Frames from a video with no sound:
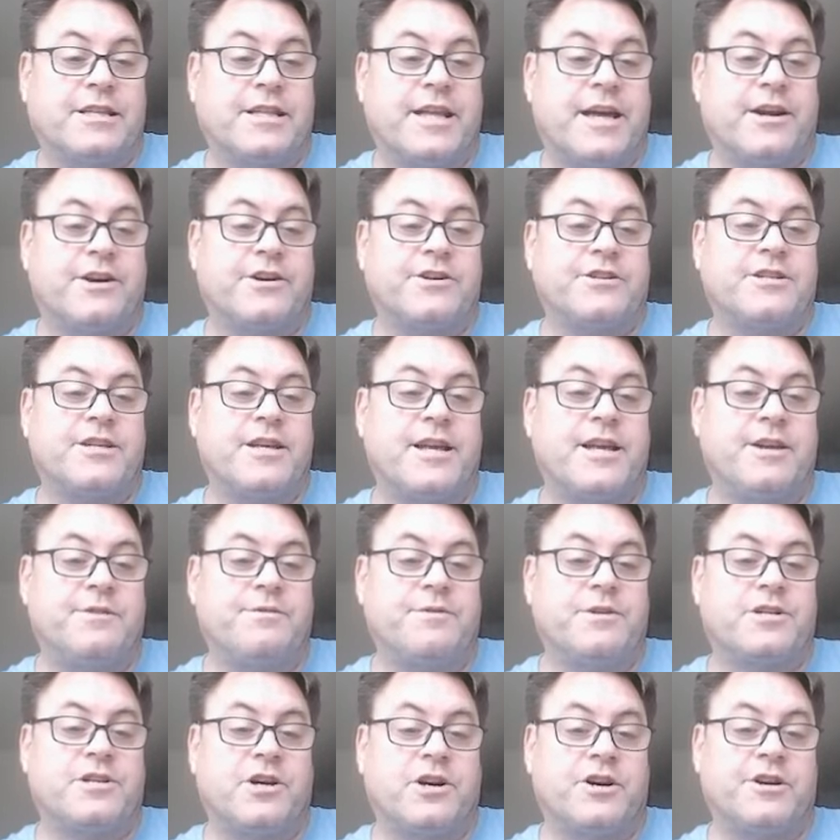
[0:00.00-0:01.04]
letters. In
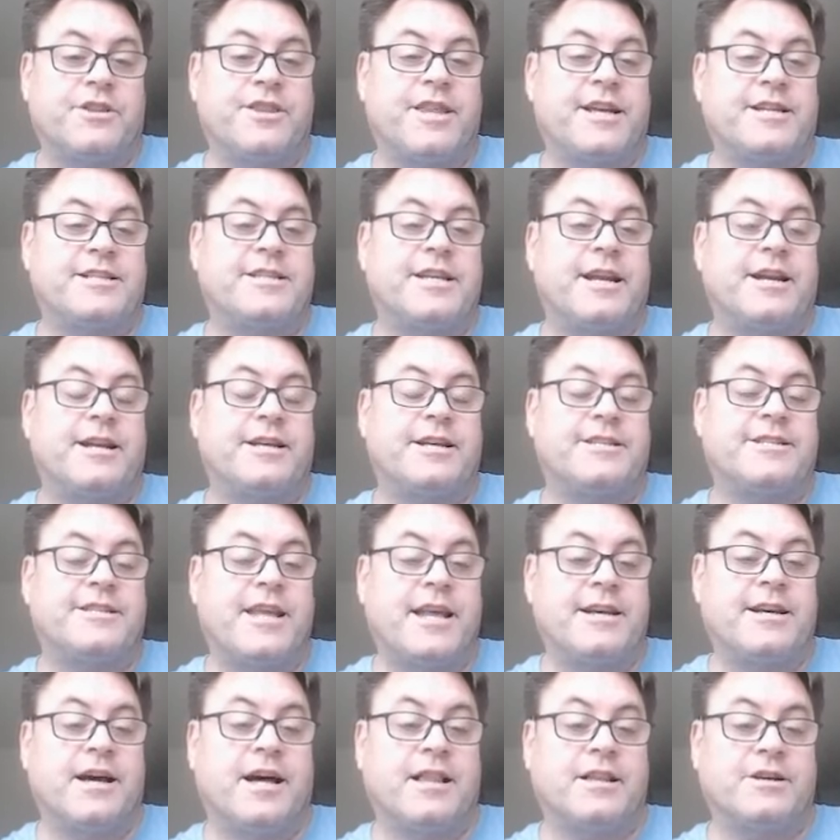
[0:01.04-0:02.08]
return, they send us
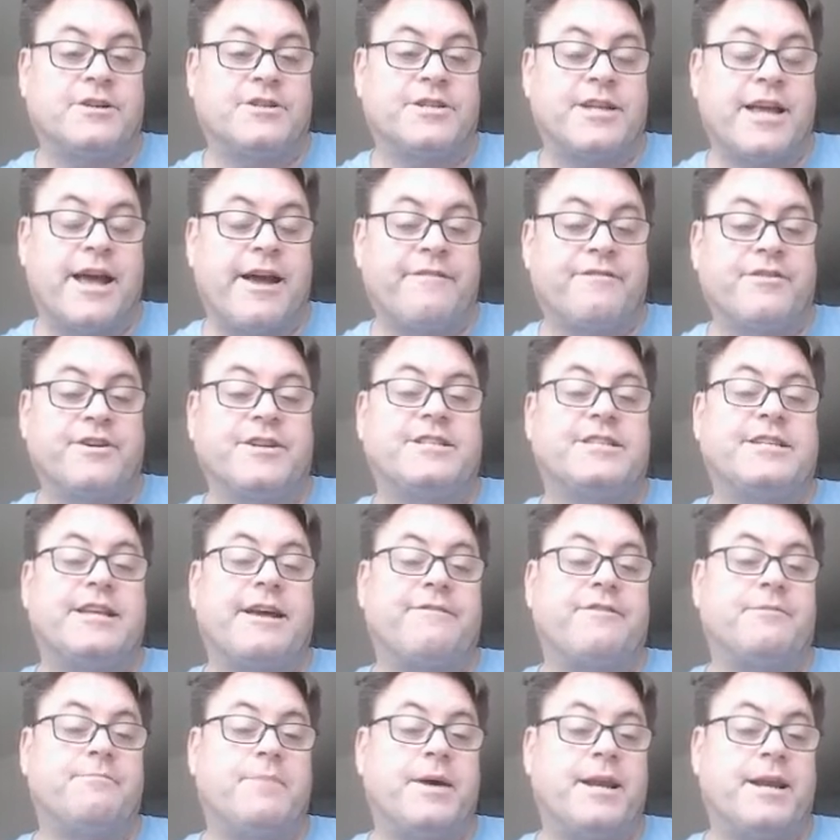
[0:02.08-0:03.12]
ten dollars every
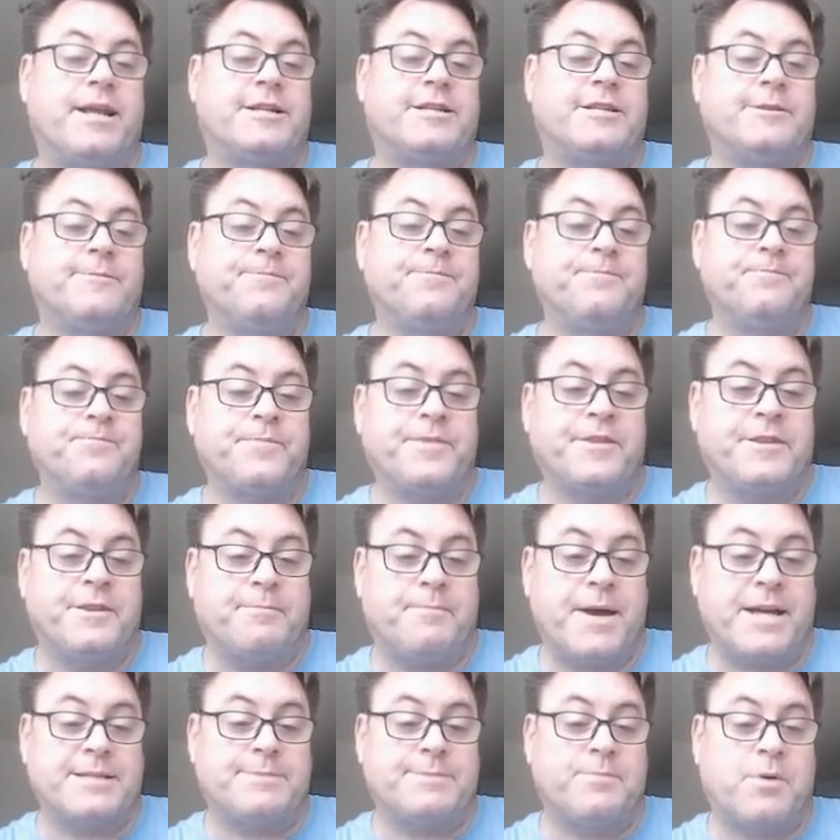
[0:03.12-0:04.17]
seven minutes. The
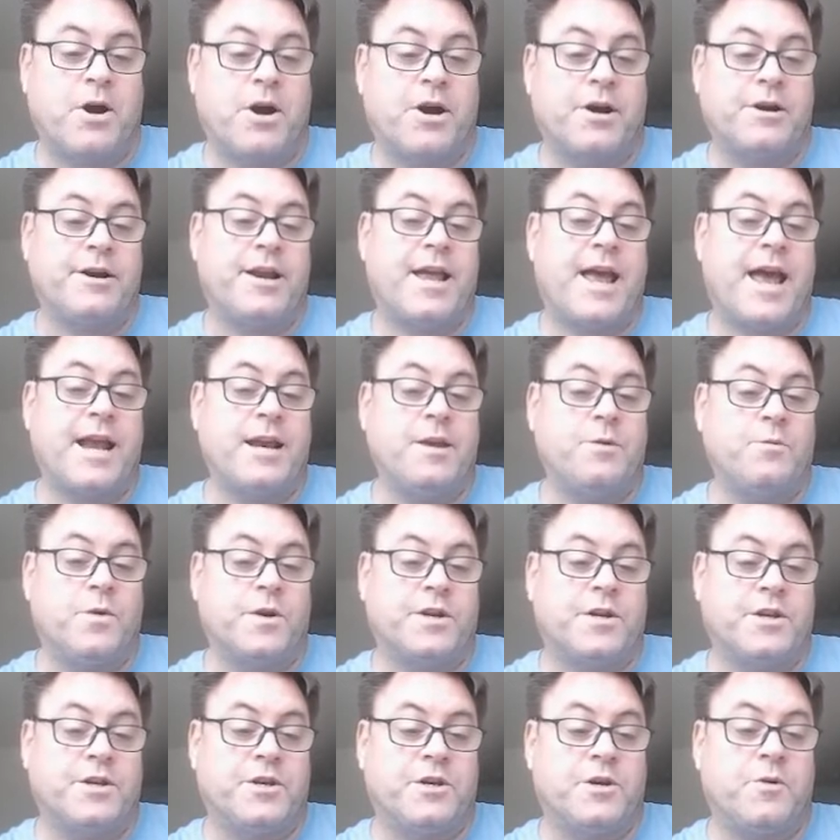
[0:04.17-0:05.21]
best part,
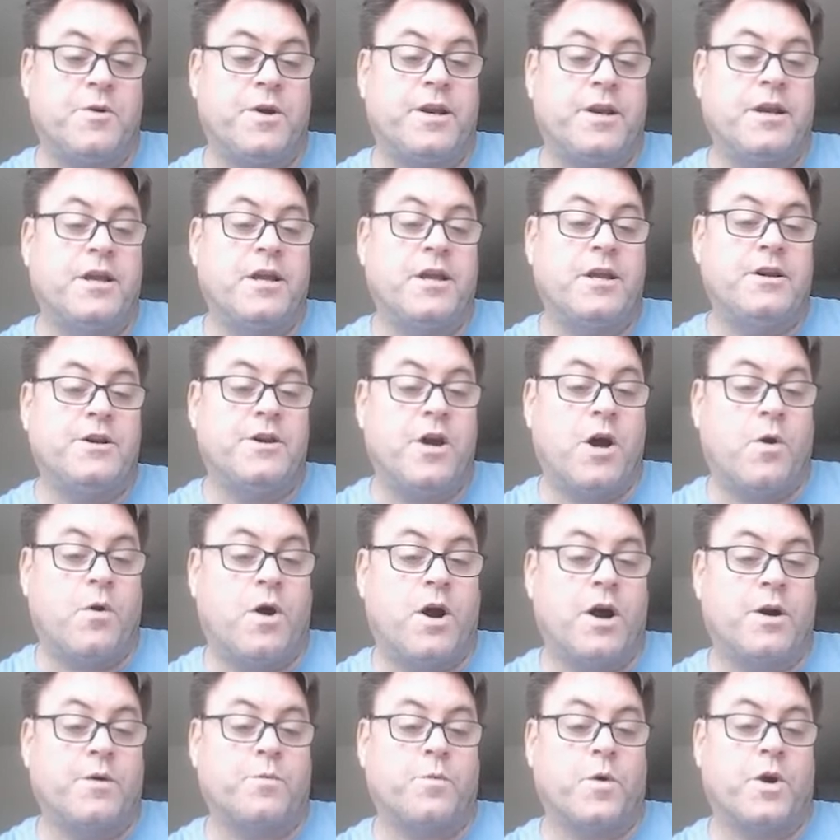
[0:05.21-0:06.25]
anyone can do it. No
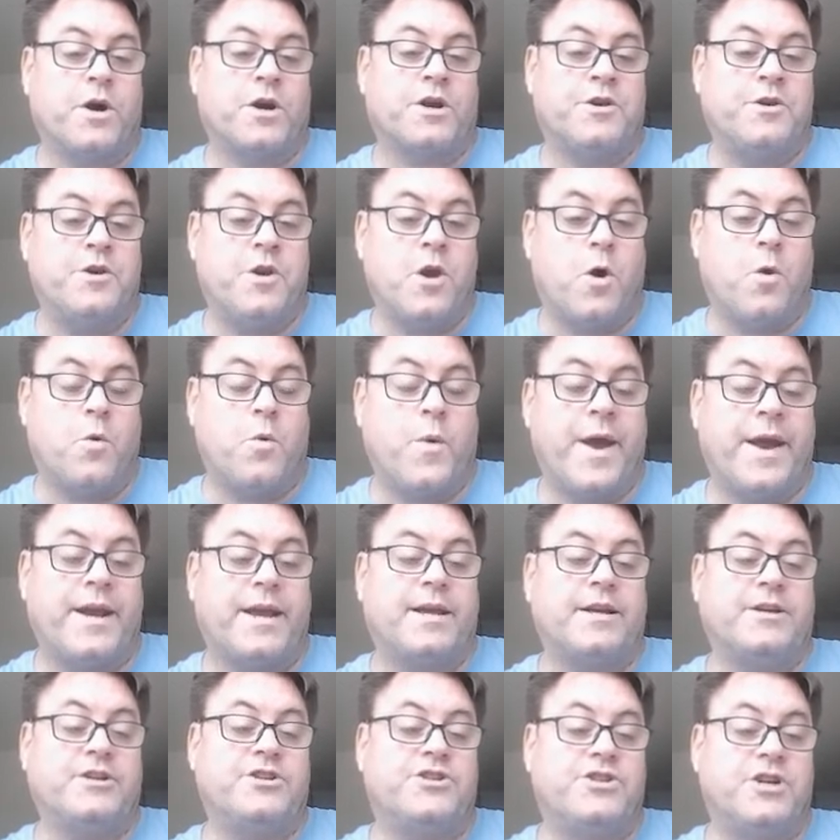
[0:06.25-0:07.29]
hard work, no
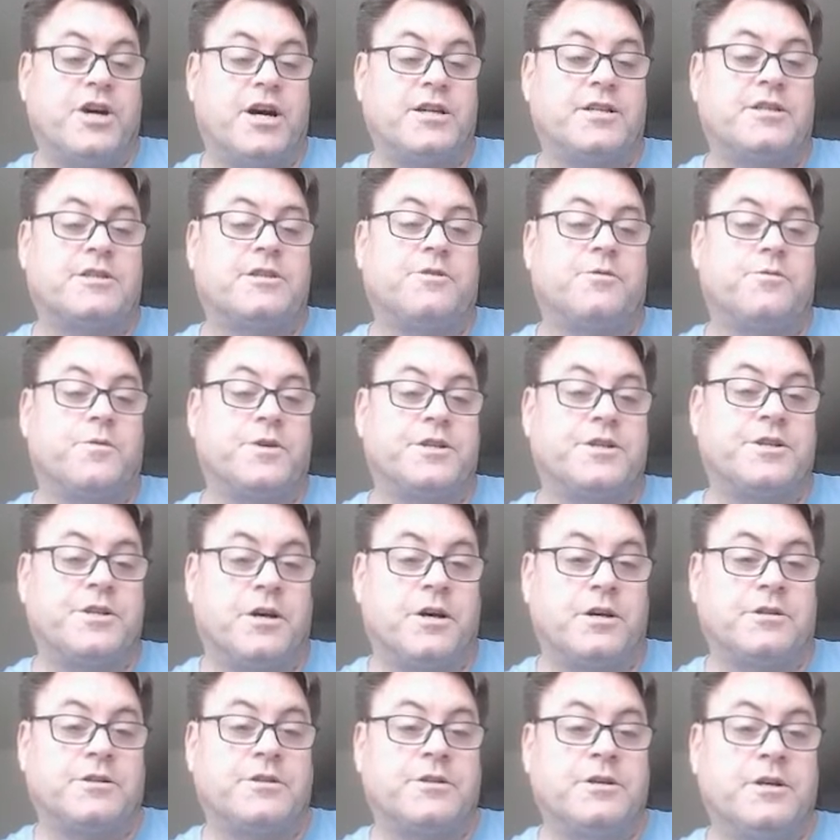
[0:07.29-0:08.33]
waiting, just
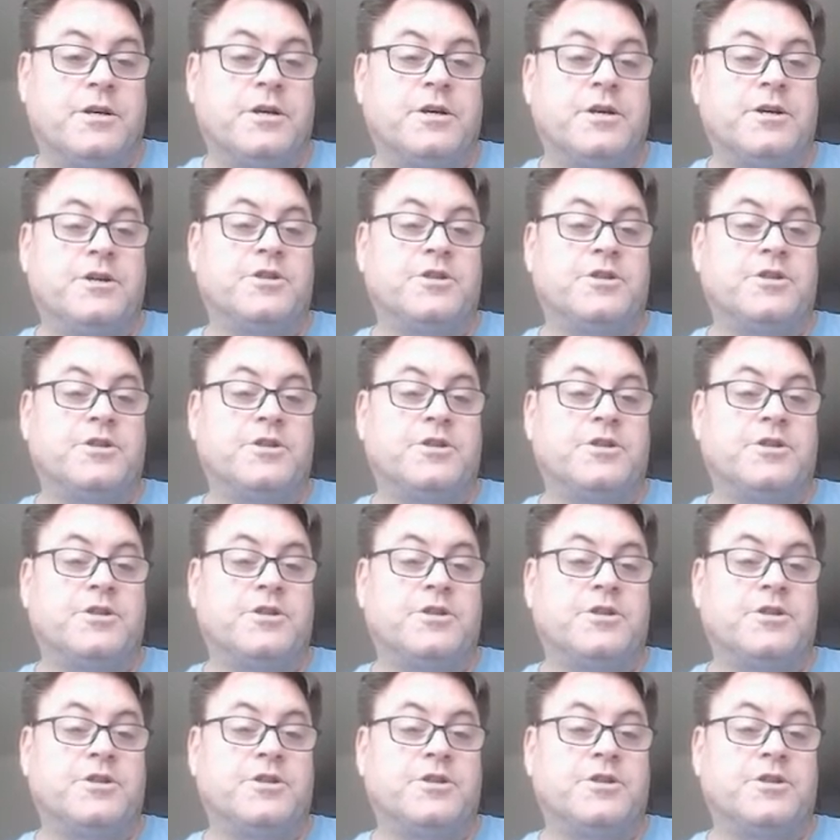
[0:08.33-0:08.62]
results.